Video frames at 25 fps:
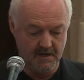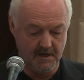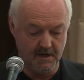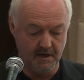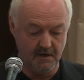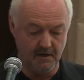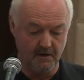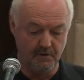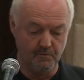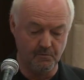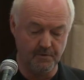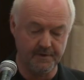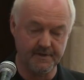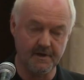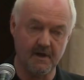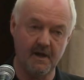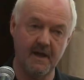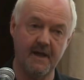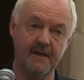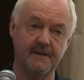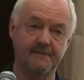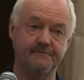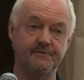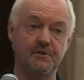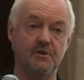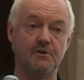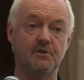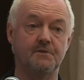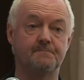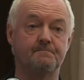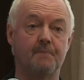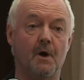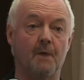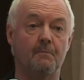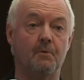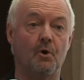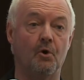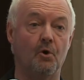along with our head of news,
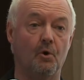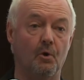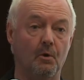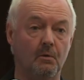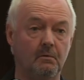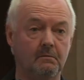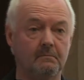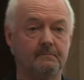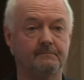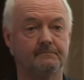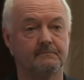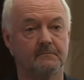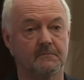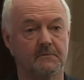Bob Hall,